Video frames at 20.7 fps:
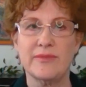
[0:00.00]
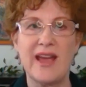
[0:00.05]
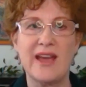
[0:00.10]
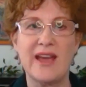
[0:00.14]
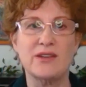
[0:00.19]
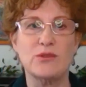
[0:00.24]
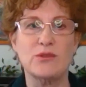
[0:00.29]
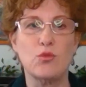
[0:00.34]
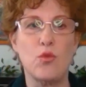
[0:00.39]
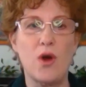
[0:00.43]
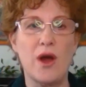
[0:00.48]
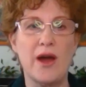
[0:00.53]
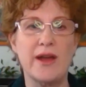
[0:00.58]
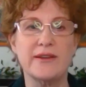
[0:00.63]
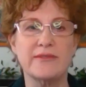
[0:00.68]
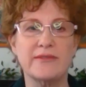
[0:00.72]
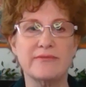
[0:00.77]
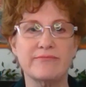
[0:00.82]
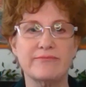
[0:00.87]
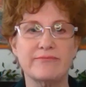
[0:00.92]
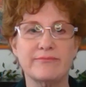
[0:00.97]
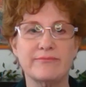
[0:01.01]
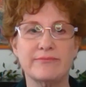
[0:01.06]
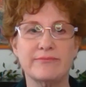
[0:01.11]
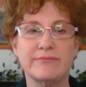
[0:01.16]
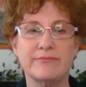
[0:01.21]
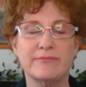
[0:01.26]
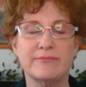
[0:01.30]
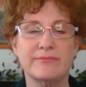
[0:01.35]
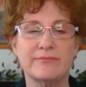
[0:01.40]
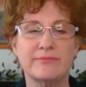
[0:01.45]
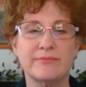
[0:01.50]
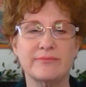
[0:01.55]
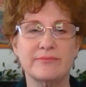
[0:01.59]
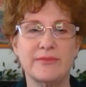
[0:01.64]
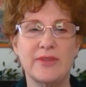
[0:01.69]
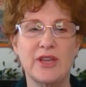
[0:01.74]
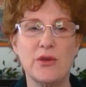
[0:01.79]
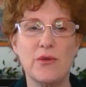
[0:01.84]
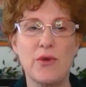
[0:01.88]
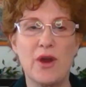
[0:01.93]
And 1,
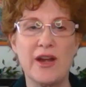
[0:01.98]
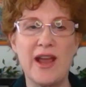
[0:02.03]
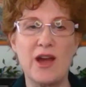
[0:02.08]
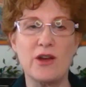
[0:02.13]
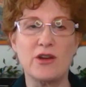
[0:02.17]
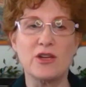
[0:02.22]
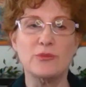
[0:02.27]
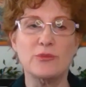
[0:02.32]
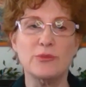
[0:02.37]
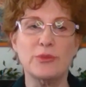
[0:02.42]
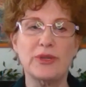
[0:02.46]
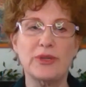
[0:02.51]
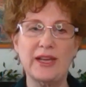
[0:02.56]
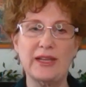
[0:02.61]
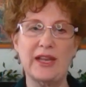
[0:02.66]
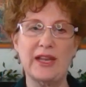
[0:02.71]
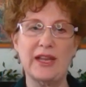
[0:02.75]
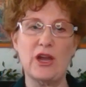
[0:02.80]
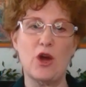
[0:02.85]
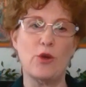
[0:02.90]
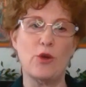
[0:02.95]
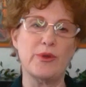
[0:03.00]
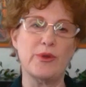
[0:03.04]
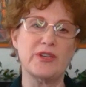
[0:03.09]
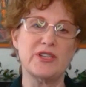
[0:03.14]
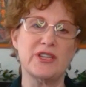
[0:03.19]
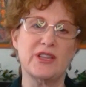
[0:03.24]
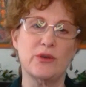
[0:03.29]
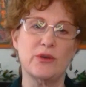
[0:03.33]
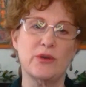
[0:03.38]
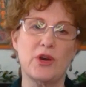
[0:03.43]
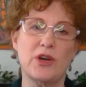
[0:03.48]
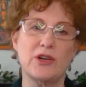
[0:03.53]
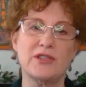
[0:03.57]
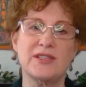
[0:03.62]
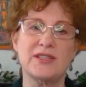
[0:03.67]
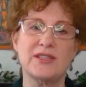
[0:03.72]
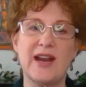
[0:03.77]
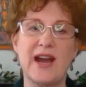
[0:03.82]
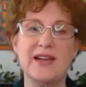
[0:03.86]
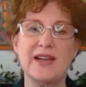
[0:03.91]
you are now completely open to the
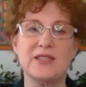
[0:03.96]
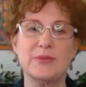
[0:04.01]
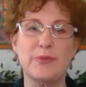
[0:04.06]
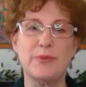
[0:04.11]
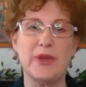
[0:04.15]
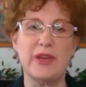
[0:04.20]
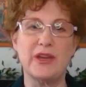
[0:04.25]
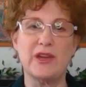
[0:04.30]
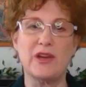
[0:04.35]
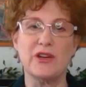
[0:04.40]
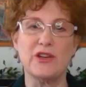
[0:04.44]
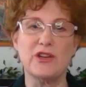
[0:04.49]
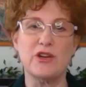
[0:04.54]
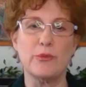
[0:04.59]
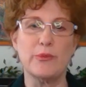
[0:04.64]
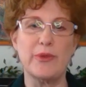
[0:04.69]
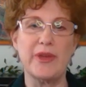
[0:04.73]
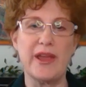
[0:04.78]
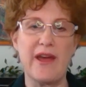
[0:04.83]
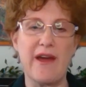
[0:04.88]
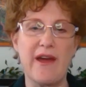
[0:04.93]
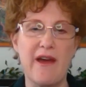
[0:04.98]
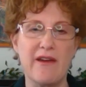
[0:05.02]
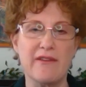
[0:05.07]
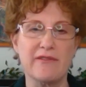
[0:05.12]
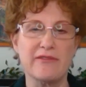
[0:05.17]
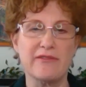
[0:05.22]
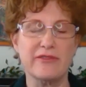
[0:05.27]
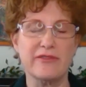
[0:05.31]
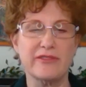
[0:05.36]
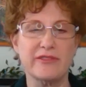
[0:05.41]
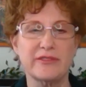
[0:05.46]
words that I speak on your behalf.